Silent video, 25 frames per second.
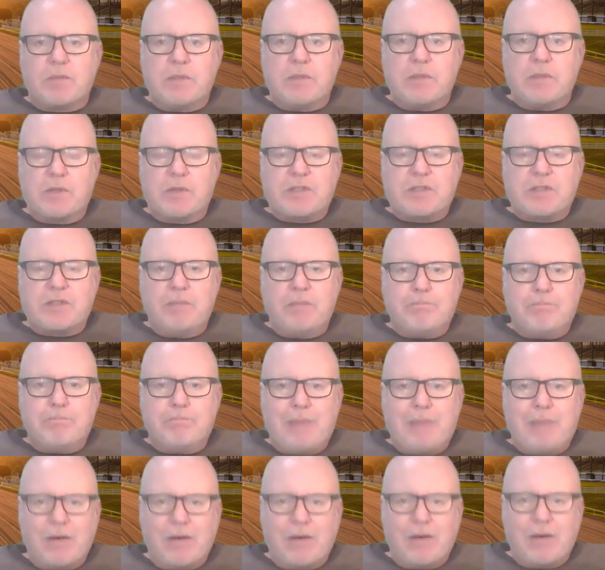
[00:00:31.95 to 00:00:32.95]
of the most
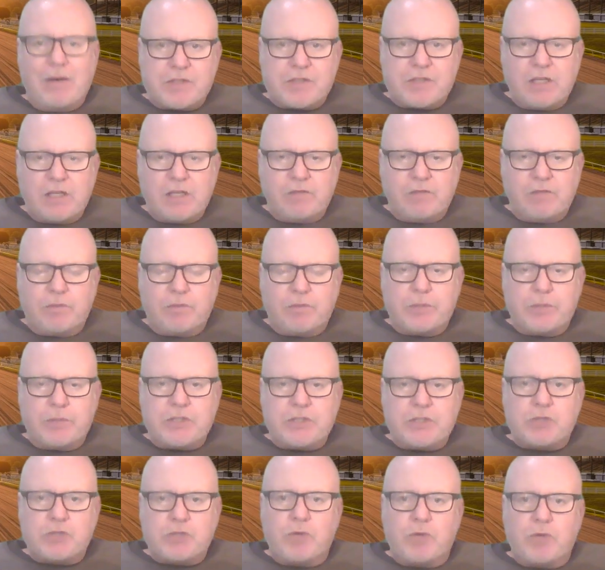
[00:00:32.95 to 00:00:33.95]
embarrassing for
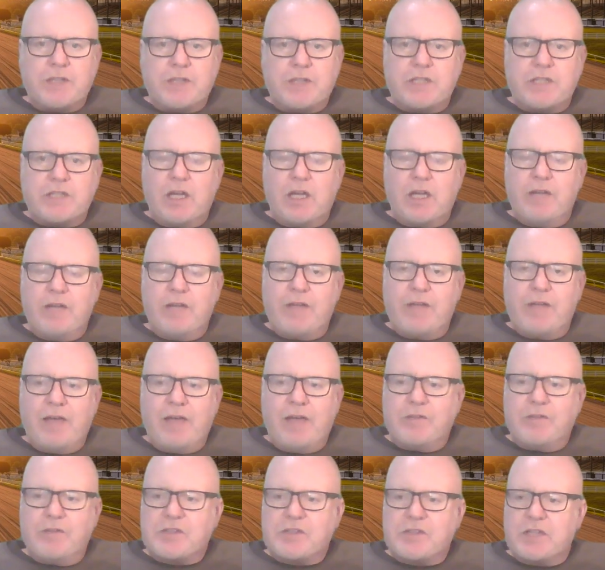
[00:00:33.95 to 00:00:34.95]
British racing I have
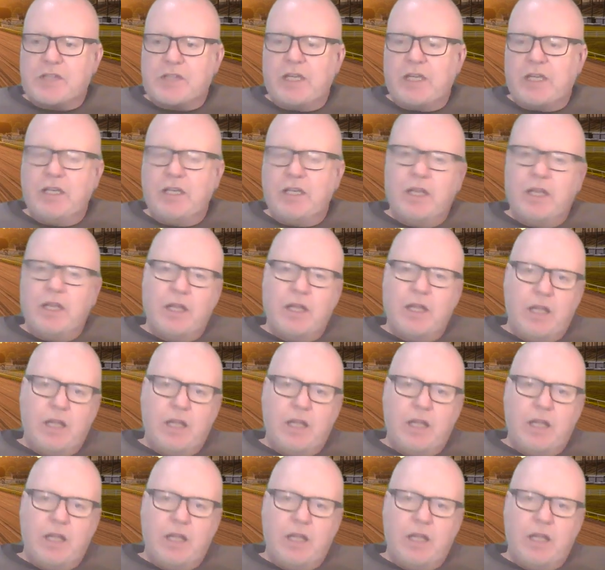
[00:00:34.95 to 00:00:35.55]
ever seen.